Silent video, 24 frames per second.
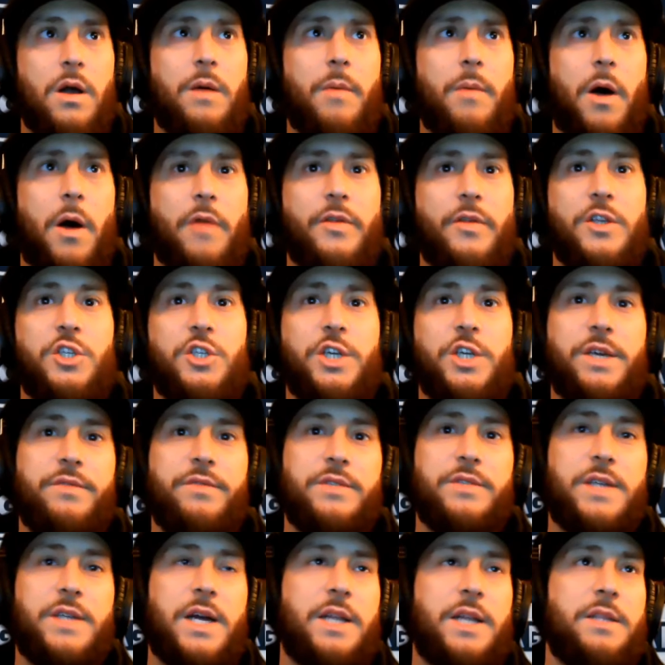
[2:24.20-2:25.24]
On the Chiefs
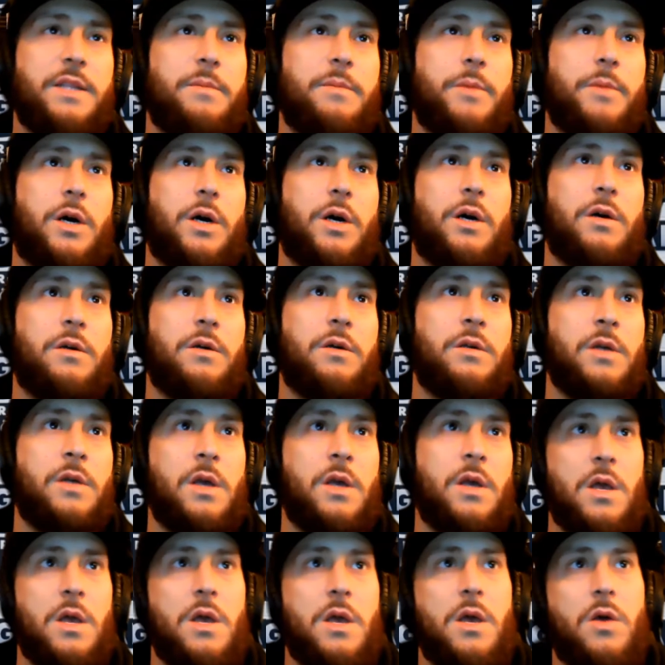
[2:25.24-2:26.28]
side of the ball,
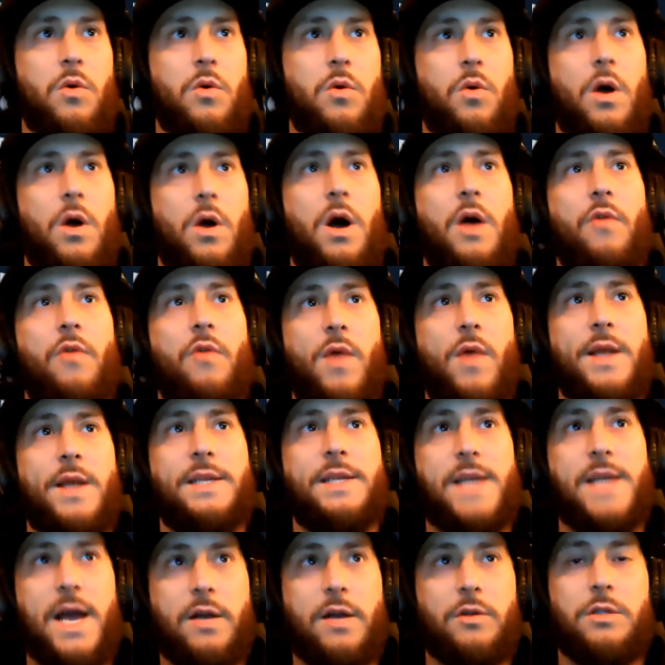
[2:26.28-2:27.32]
right
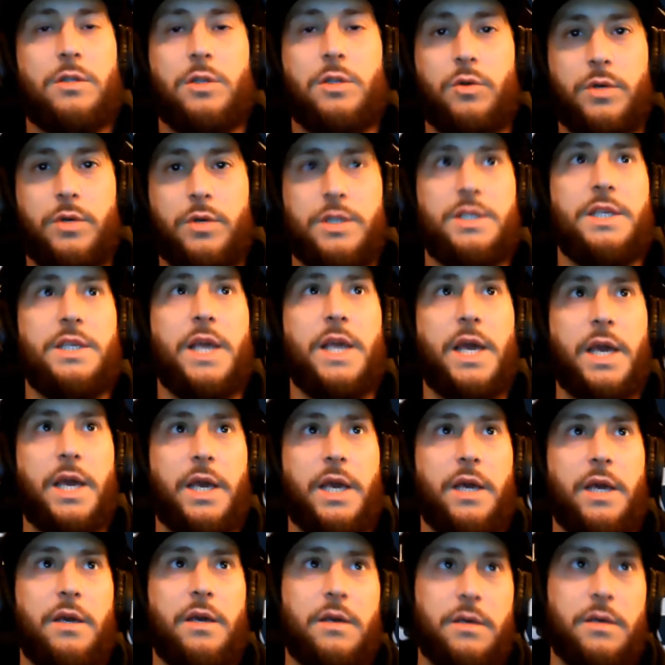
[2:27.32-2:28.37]
tackle Lucas
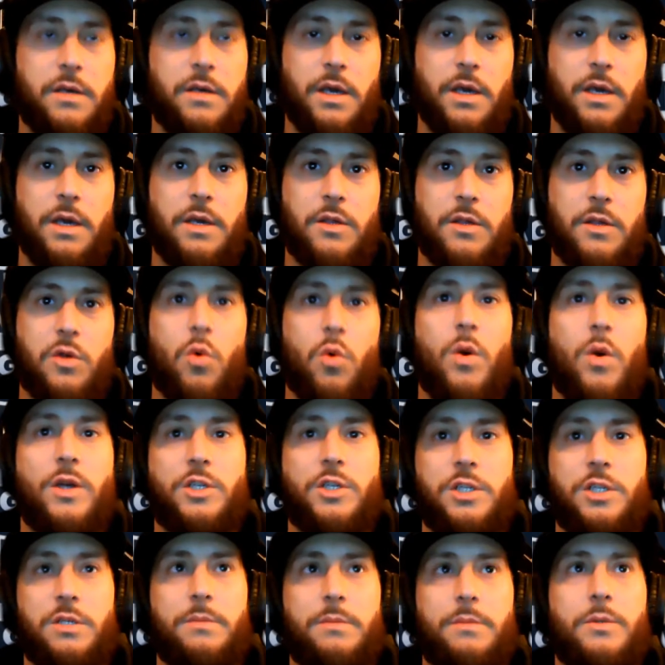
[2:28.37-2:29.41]
Niang, he is
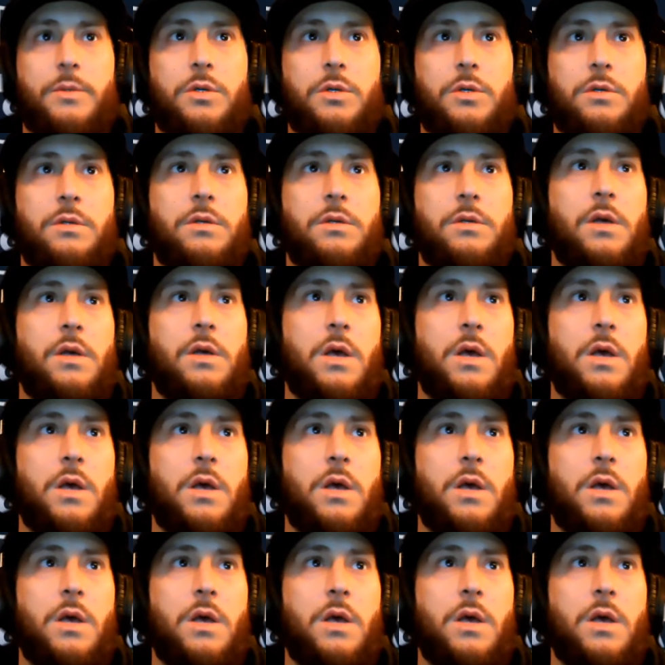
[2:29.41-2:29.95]
questionable.